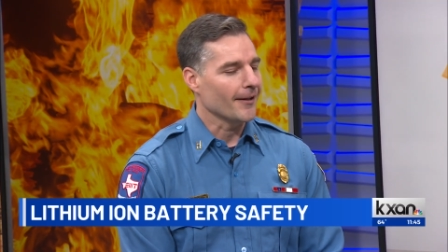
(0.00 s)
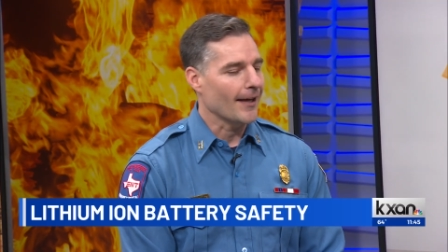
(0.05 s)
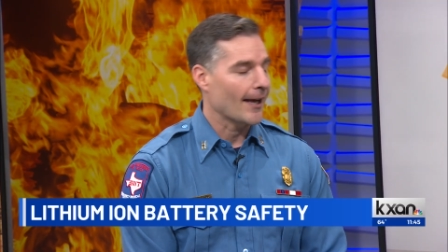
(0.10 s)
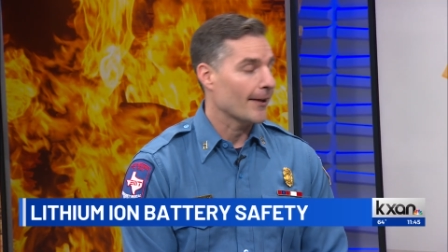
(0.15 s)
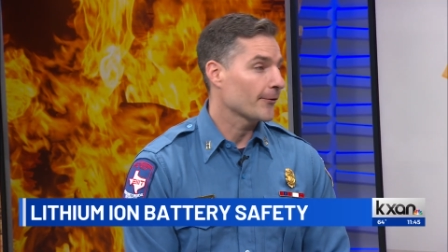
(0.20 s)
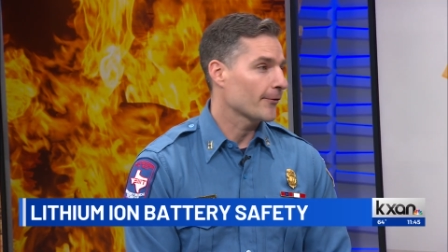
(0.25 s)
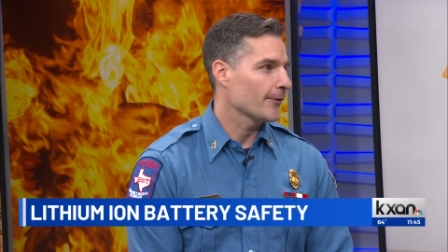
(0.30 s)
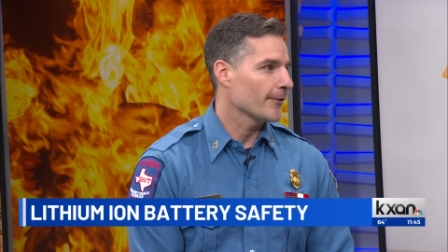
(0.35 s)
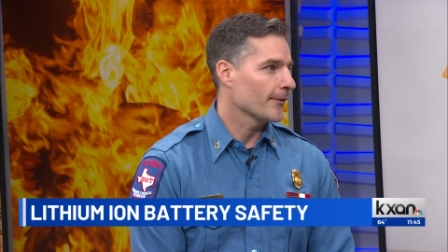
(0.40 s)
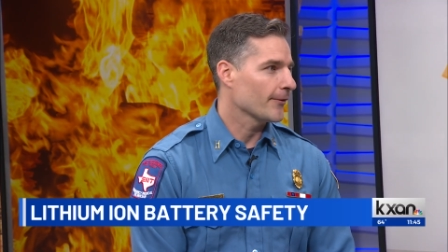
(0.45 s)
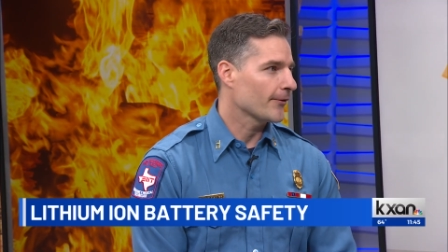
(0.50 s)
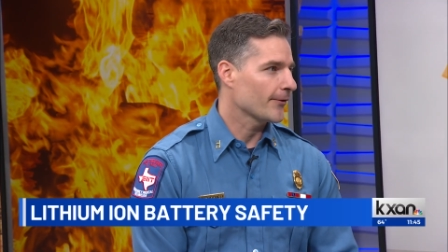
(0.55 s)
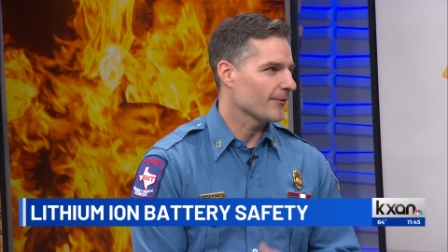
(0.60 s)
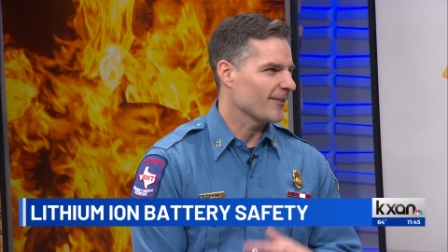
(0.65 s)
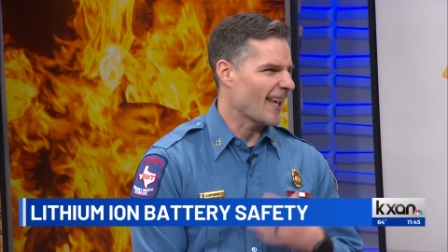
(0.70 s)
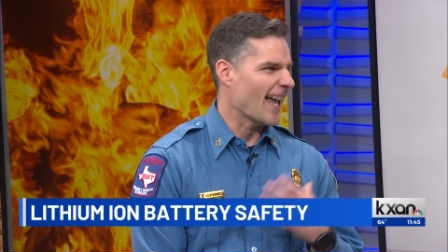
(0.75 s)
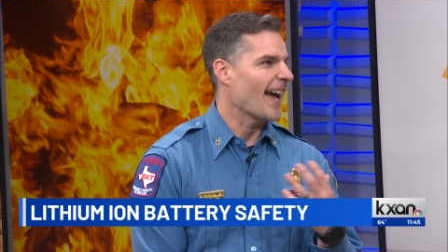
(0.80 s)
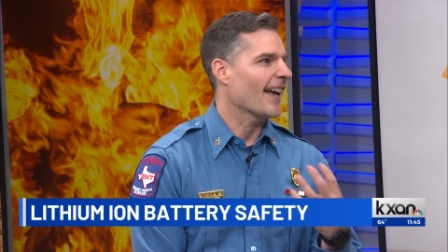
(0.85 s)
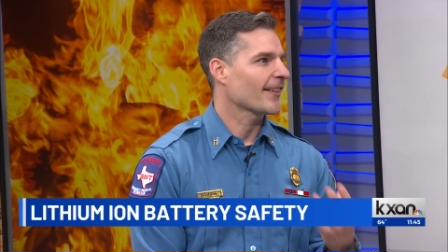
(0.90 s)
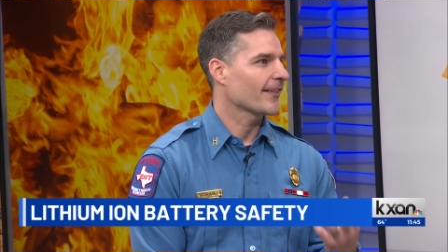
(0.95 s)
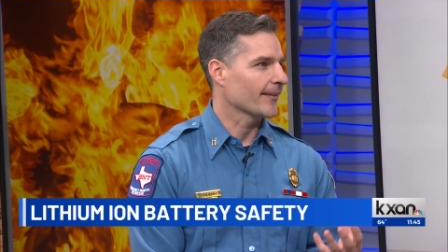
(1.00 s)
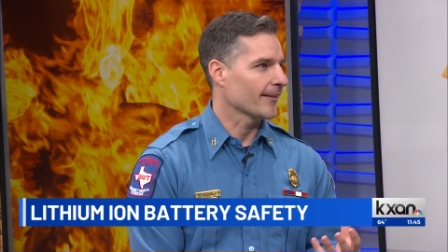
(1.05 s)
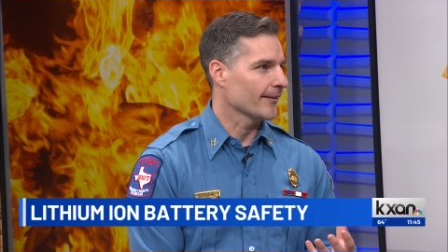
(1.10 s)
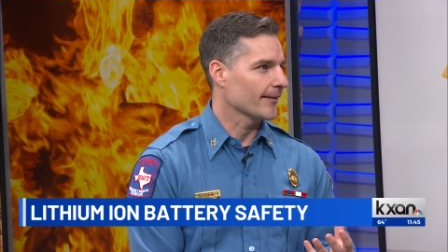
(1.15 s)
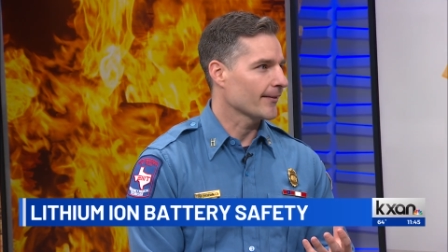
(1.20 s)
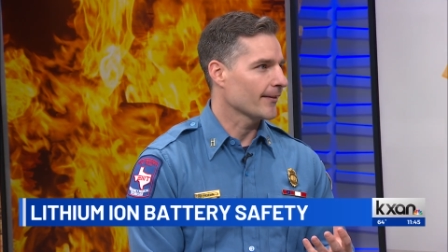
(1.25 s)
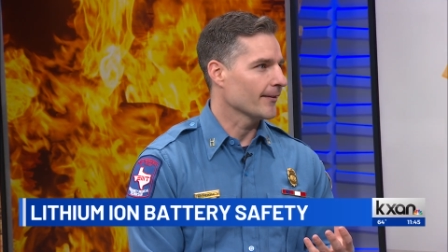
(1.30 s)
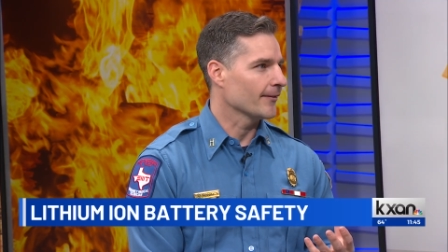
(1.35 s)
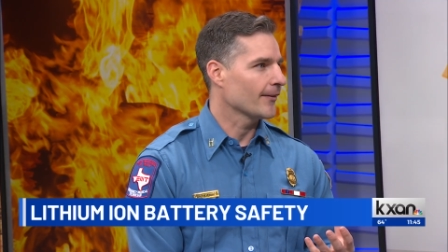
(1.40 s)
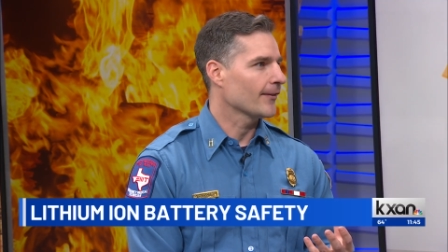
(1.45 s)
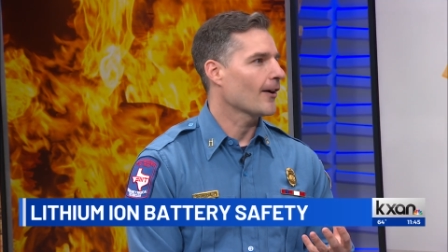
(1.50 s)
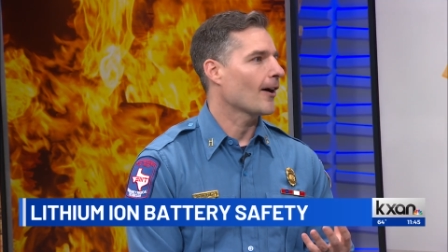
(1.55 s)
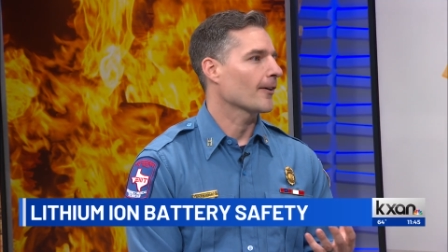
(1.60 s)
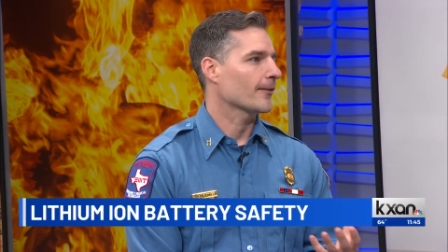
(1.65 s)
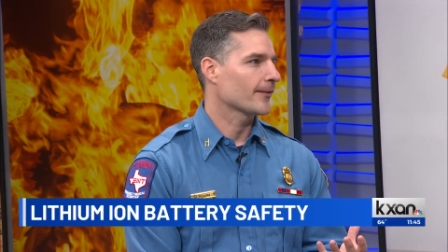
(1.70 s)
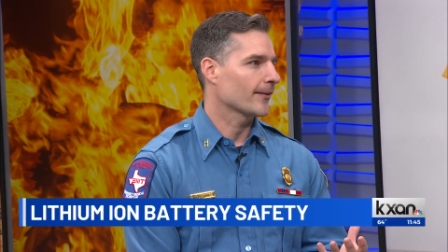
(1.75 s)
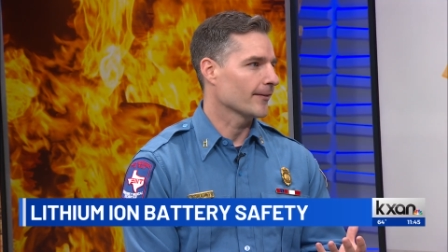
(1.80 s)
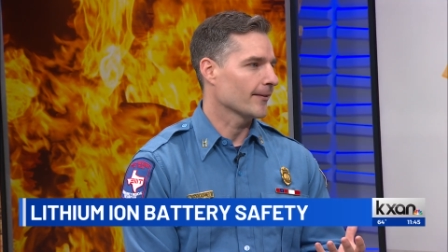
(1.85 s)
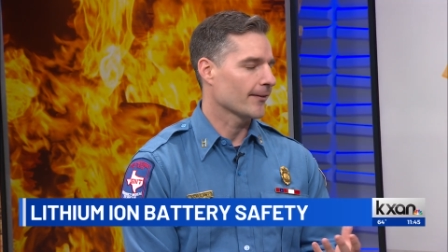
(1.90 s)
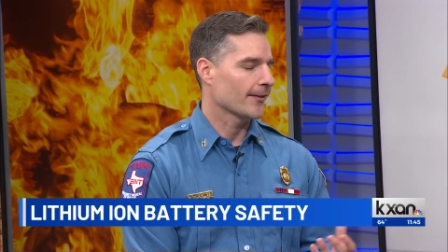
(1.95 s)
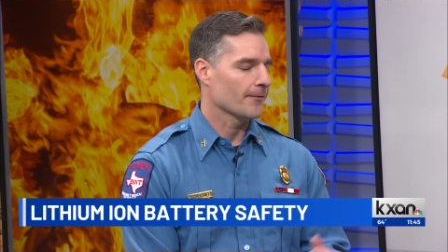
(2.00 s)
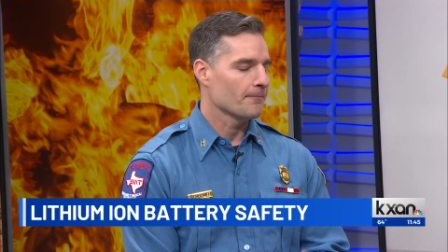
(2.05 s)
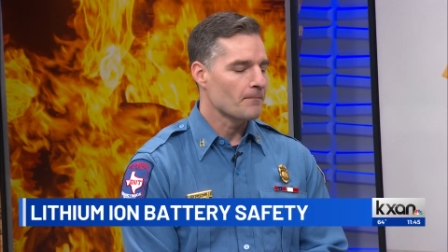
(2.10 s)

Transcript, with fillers: hazardous gases and toxins.